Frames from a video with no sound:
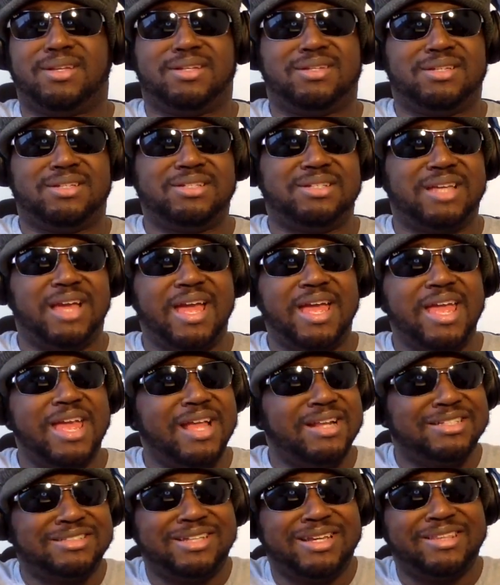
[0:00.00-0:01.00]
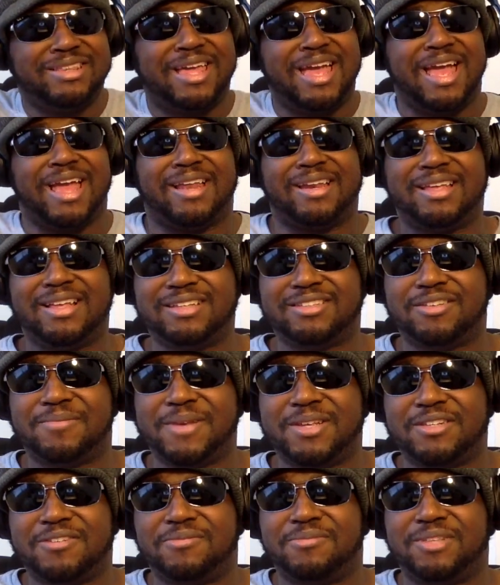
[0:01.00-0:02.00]
He just got hit, just like that. So it
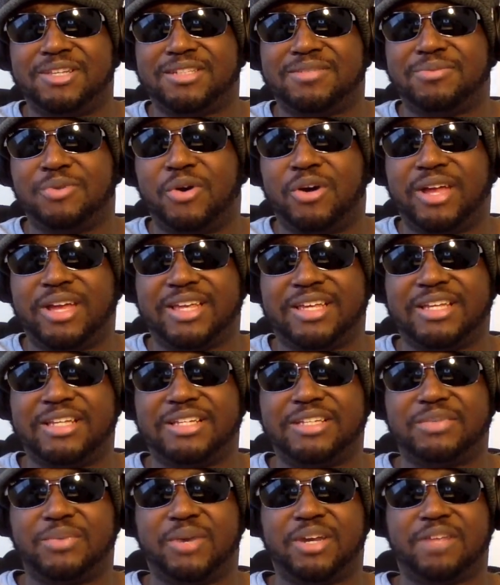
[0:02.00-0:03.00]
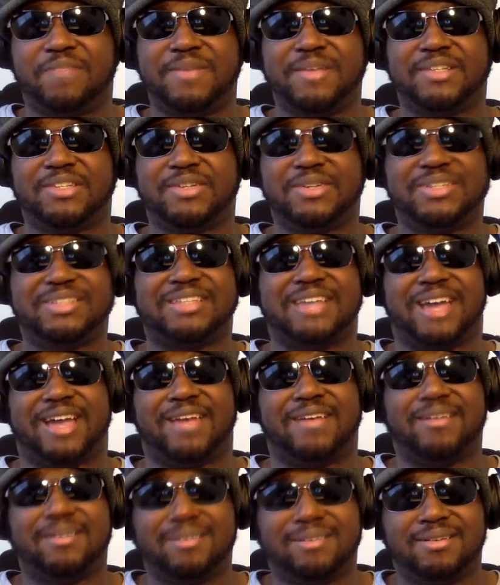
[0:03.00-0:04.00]
makes it look more like he just wanted to commit
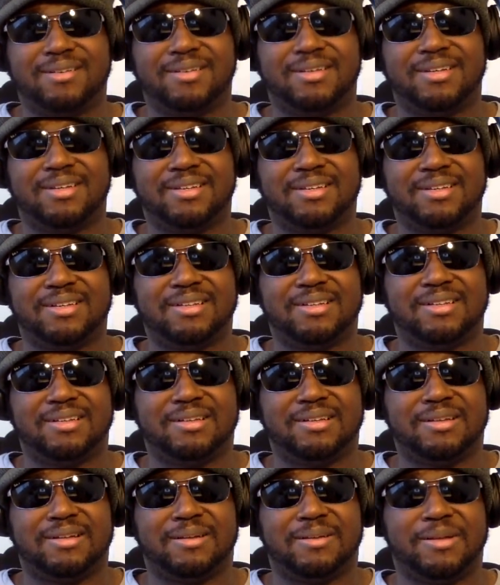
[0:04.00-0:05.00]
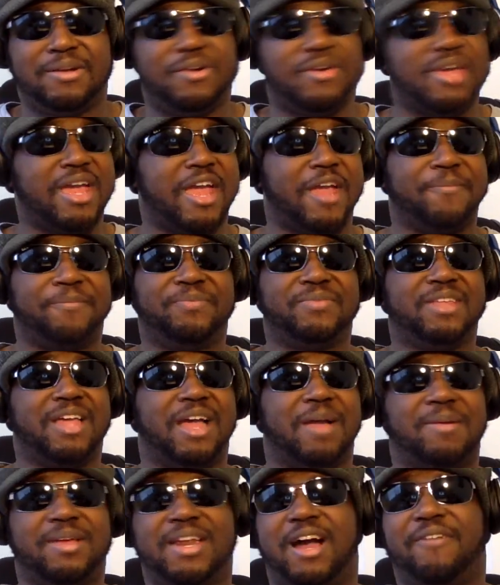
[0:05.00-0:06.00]
suicide. I'm like, okay,
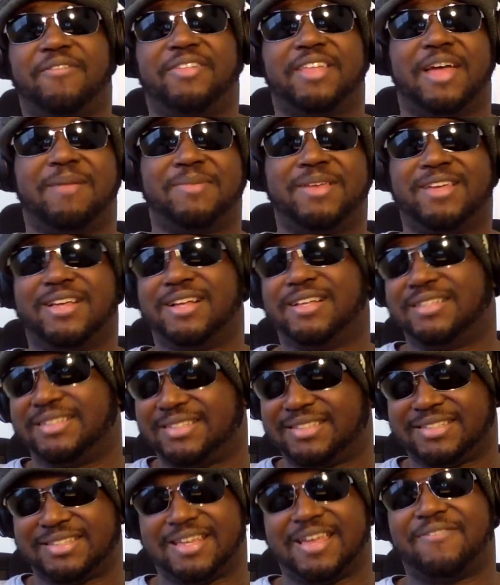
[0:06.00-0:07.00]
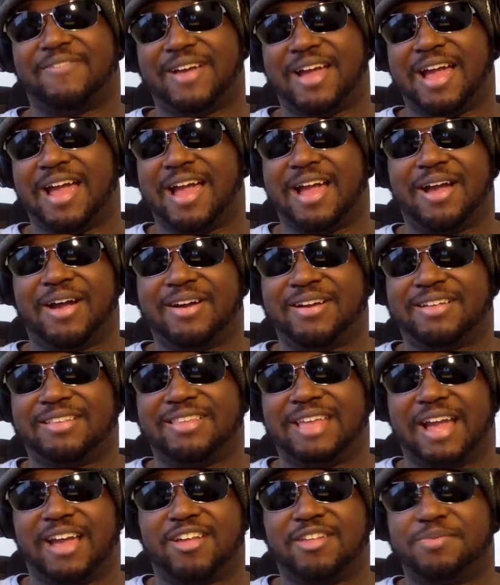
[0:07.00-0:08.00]
I'm getting off of that, because if
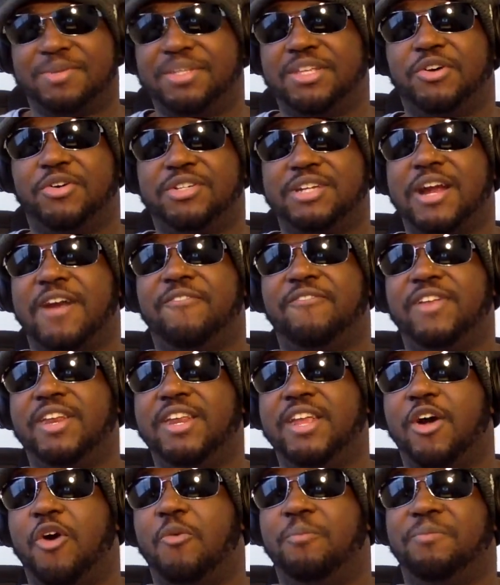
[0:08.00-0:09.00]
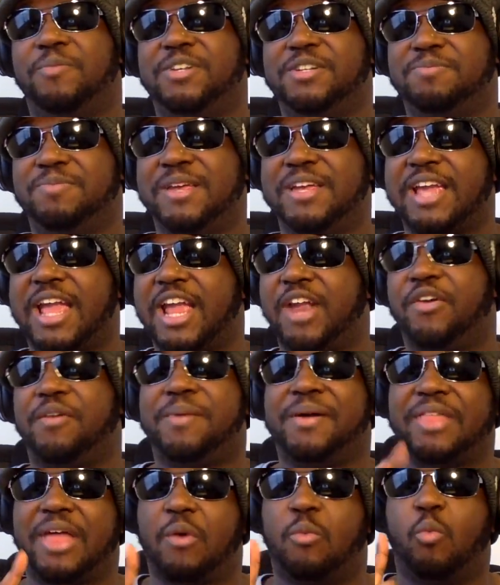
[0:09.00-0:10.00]
I could spend the whole entire video just being angry
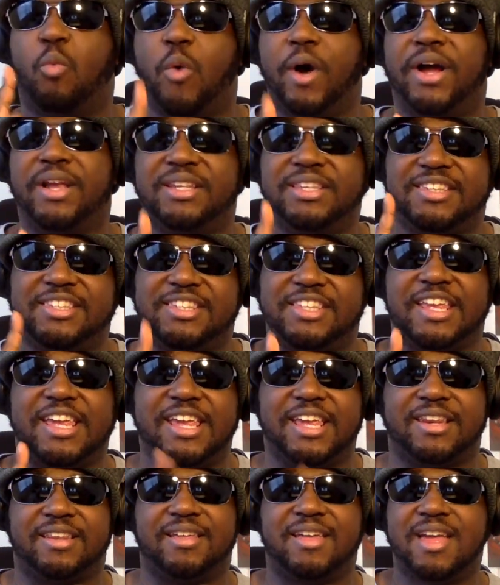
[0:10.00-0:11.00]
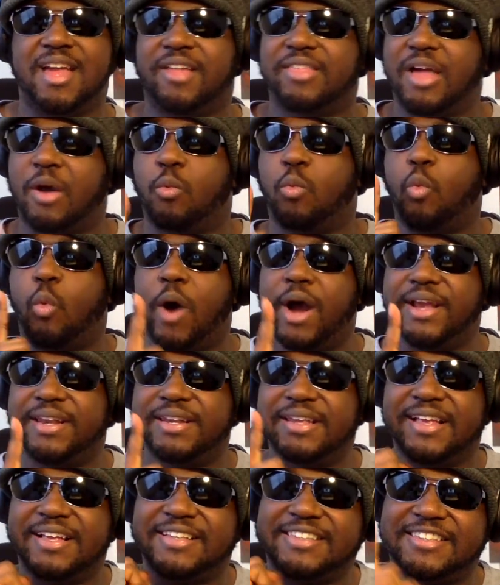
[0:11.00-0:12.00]
about that one scene. That
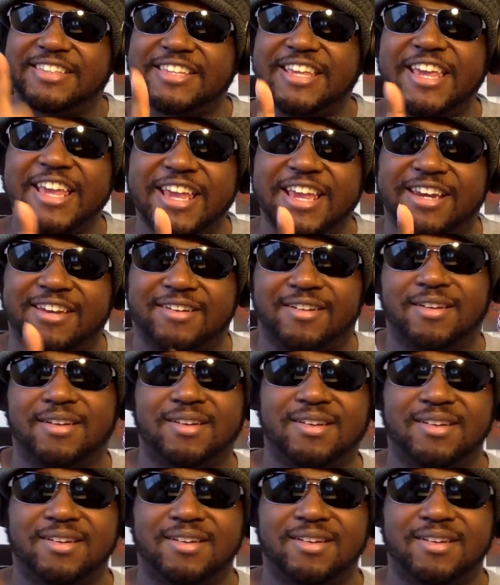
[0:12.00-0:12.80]
one scene.